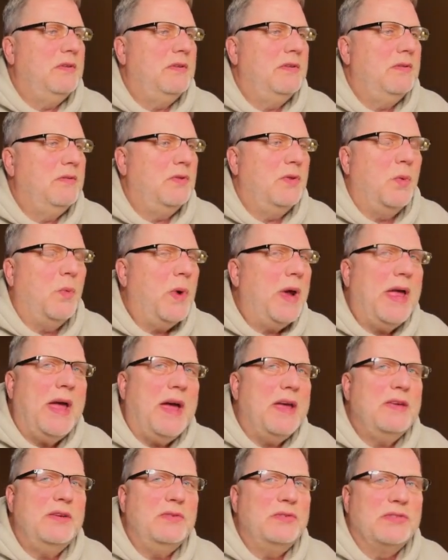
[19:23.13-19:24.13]
the way
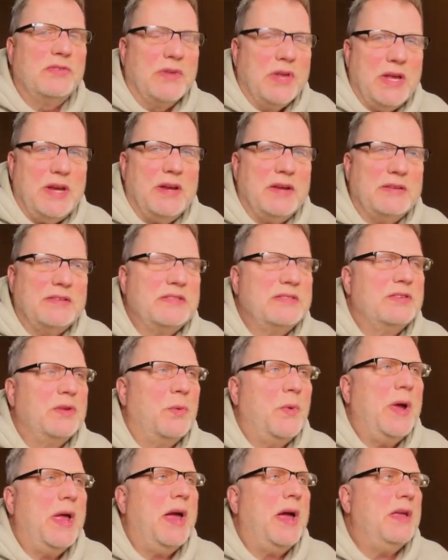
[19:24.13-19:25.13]
I use Linux, the
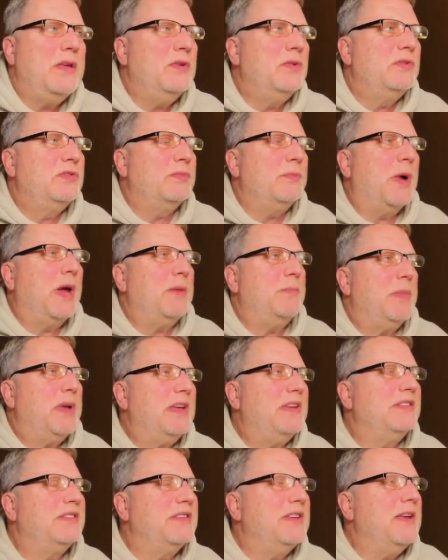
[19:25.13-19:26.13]
way I use my
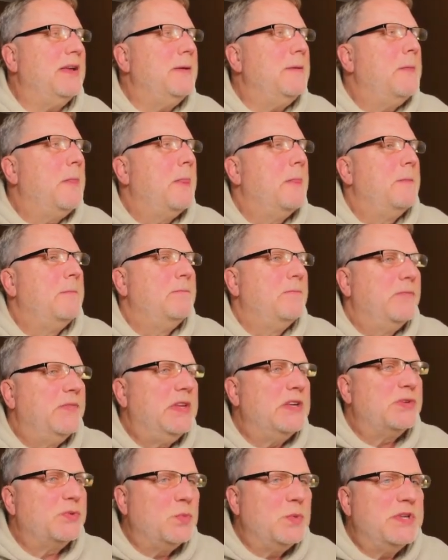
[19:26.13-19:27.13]
PC,
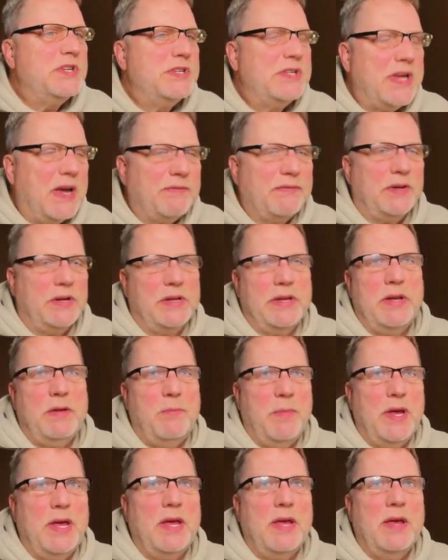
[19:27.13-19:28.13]
this would definitely
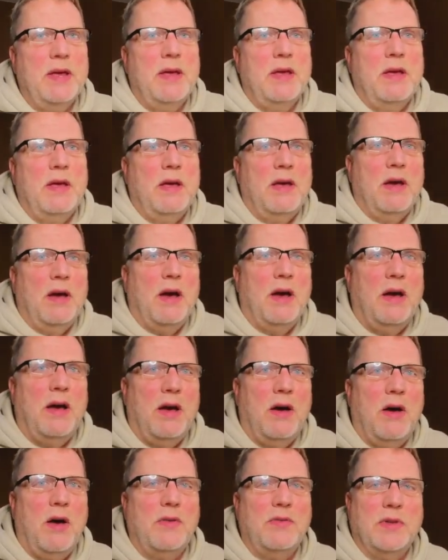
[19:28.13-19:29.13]
be
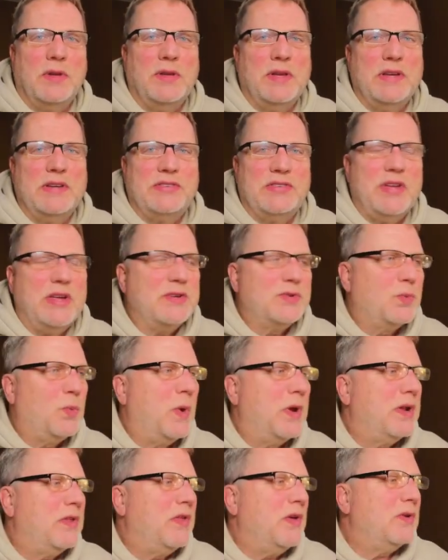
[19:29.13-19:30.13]
on the list as
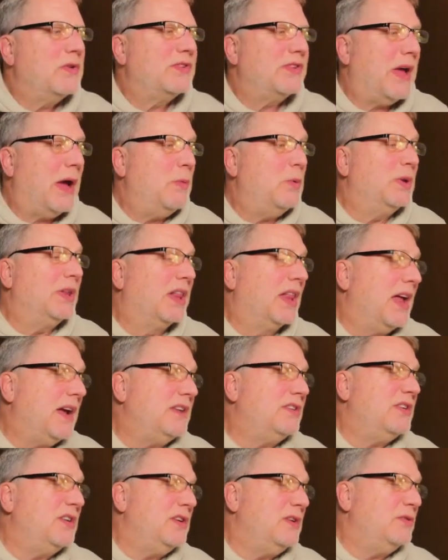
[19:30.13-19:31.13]
one of those I would
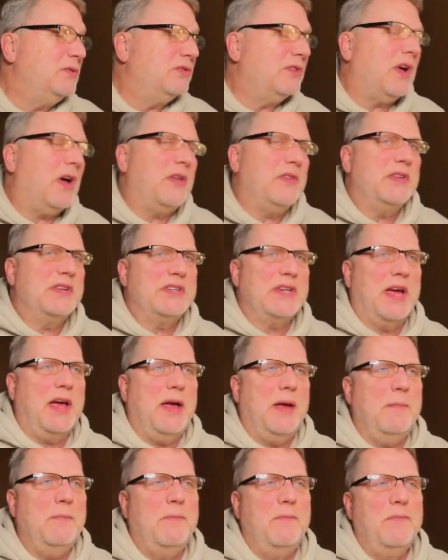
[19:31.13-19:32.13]
like to use all the
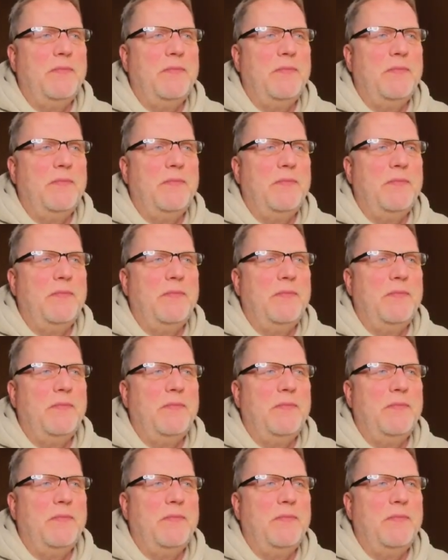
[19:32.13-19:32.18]
time,